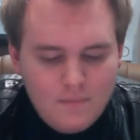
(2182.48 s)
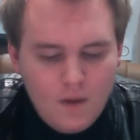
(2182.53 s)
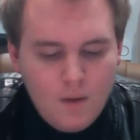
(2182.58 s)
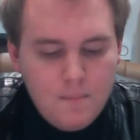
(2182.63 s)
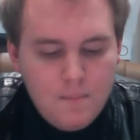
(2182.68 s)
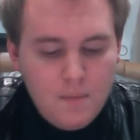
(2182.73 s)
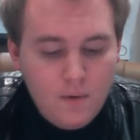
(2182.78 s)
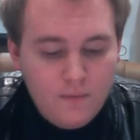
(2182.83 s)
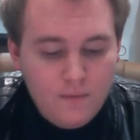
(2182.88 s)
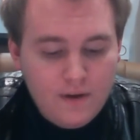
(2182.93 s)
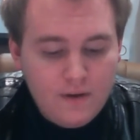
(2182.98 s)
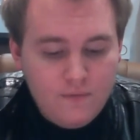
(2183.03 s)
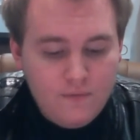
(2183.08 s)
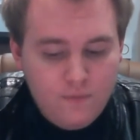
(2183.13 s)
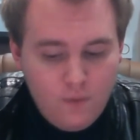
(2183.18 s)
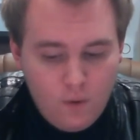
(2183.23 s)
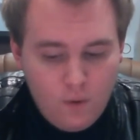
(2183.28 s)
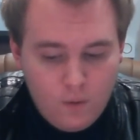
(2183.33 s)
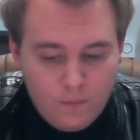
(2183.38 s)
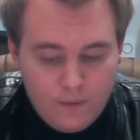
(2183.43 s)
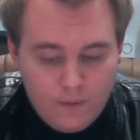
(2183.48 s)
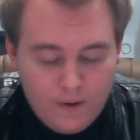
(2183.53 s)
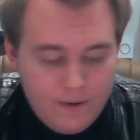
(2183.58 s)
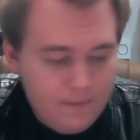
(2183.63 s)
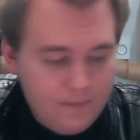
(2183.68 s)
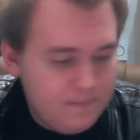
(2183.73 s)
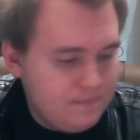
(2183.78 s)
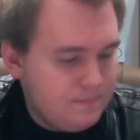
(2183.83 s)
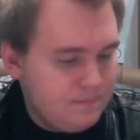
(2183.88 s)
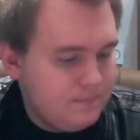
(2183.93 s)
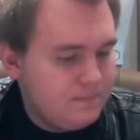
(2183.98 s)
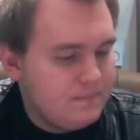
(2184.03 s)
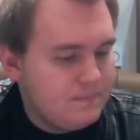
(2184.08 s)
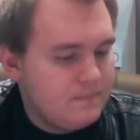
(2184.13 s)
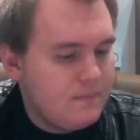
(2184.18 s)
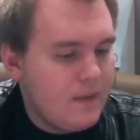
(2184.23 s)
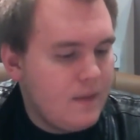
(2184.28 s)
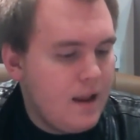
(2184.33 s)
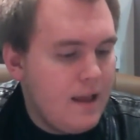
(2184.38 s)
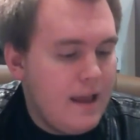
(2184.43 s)
Moving forward,
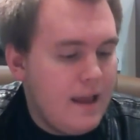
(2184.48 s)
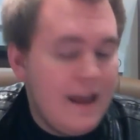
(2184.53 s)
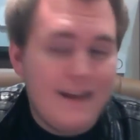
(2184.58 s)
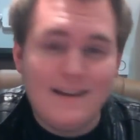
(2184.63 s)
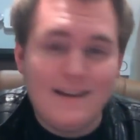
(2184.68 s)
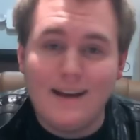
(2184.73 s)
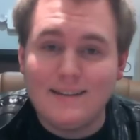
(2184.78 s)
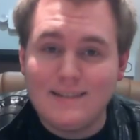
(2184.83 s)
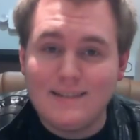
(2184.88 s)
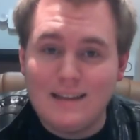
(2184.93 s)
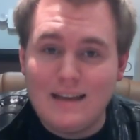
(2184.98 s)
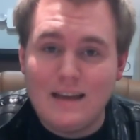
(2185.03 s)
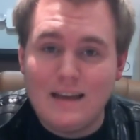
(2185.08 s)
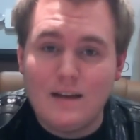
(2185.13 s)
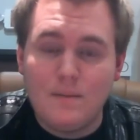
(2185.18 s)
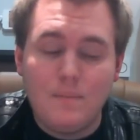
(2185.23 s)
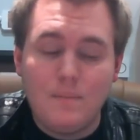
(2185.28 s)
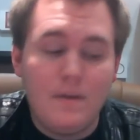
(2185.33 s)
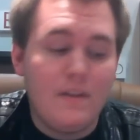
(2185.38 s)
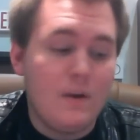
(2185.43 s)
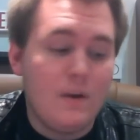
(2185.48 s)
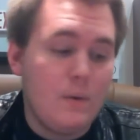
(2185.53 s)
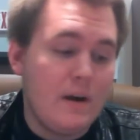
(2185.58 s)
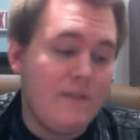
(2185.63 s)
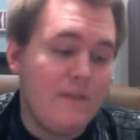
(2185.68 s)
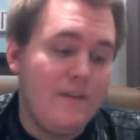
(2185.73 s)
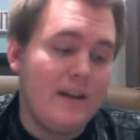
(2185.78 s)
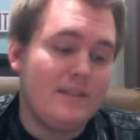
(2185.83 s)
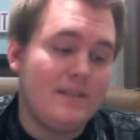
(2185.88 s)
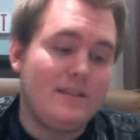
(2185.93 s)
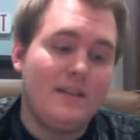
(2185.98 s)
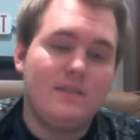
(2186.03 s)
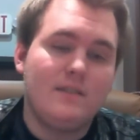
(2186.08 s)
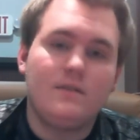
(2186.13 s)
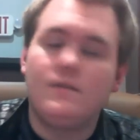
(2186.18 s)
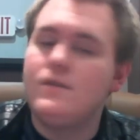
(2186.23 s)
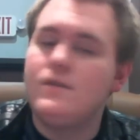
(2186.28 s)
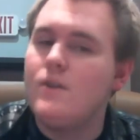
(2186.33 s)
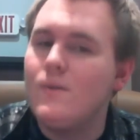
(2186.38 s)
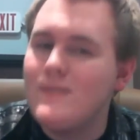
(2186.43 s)
it does leak, but the quick fix
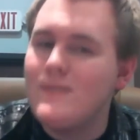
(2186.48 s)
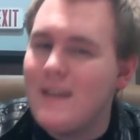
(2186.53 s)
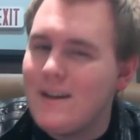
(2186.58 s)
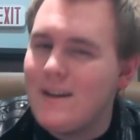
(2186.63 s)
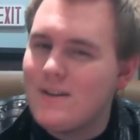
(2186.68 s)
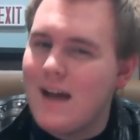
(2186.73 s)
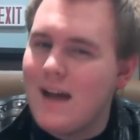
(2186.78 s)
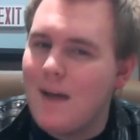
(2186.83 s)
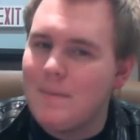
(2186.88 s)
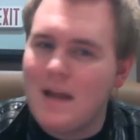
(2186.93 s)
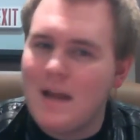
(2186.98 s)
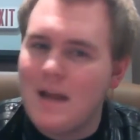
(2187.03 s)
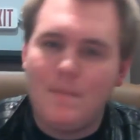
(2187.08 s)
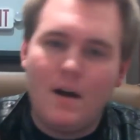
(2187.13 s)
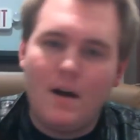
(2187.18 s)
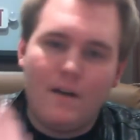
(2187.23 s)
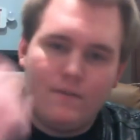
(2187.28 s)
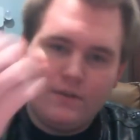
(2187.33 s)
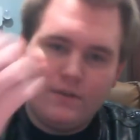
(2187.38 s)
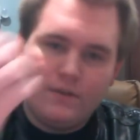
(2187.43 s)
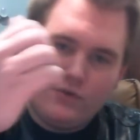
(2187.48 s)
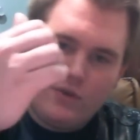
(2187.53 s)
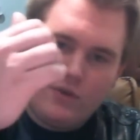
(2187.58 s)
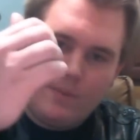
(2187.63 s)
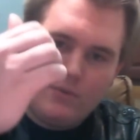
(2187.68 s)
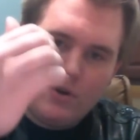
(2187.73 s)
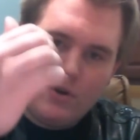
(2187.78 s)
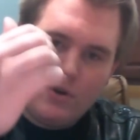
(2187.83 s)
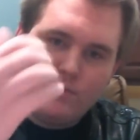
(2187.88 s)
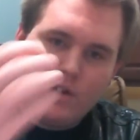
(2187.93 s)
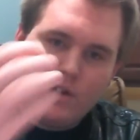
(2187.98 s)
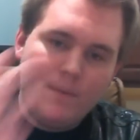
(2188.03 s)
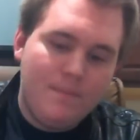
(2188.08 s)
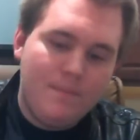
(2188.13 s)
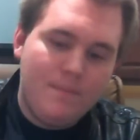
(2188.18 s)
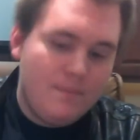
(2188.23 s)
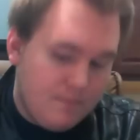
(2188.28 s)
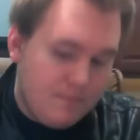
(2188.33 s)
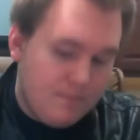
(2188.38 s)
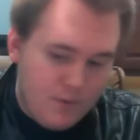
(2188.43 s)
is don't take your top cap off. Drip, drip, drip.
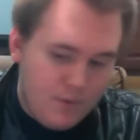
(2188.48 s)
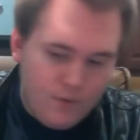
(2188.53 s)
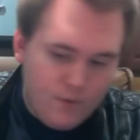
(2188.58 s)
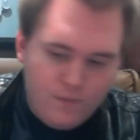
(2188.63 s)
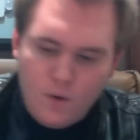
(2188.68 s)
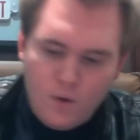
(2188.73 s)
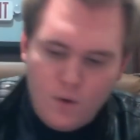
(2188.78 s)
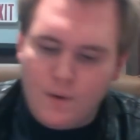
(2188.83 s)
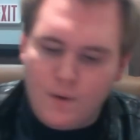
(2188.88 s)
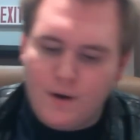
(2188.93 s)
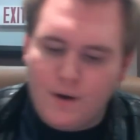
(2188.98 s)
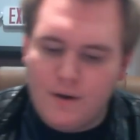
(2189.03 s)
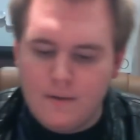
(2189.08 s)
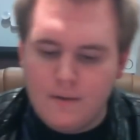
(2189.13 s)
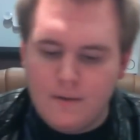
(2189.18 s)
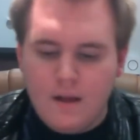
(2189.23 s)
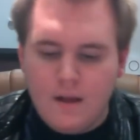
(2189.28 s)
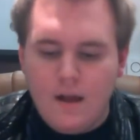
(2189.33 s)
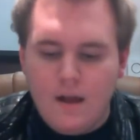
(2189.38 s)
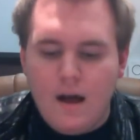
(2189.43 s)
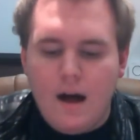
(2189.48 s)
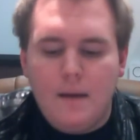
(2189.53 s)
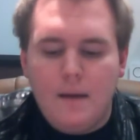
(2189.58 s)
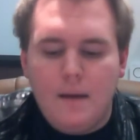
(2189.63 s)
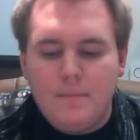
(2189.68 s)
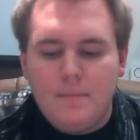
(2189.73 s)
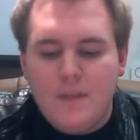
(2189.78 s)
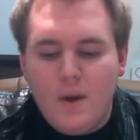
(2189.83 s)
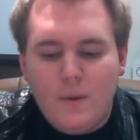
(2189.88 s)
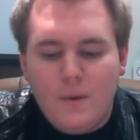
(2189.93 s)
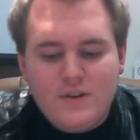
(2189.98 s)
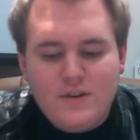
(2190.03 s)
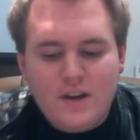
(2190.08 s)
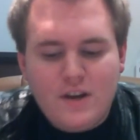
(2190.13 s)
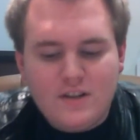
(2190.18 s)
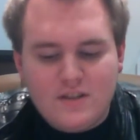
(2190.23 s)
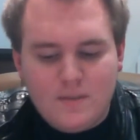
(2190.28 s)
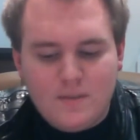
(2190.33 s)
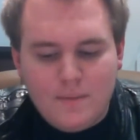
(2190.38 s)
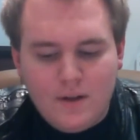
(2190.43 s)
Move forward. No
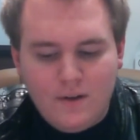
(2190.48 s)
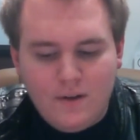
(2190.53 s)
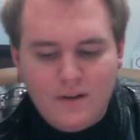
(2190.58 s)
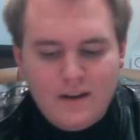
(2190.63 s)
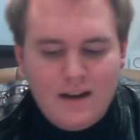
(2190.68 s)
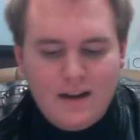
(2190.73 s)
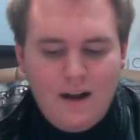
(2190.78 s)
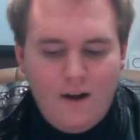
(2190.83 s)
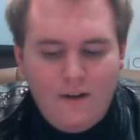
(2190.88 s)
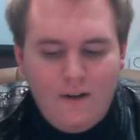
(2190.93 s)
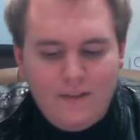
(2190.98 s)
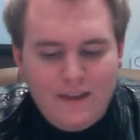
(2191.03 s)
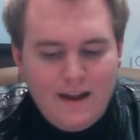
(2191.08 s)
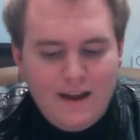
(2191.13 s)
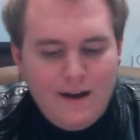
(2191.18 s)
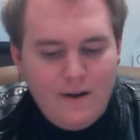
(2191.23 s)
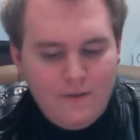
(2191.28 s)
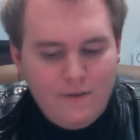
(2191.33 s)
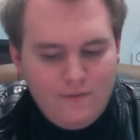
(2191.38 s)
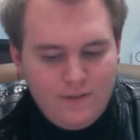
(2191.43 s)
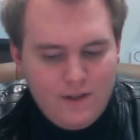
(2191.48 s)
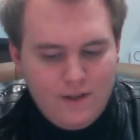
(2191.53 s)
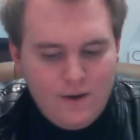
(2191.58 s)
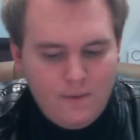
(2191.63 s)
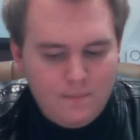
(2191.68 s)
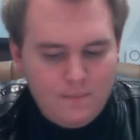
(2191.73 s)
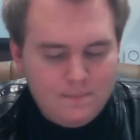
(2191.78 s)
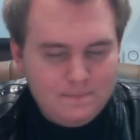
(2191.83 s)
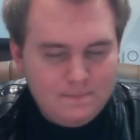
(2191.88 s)
adjustability on the airflow.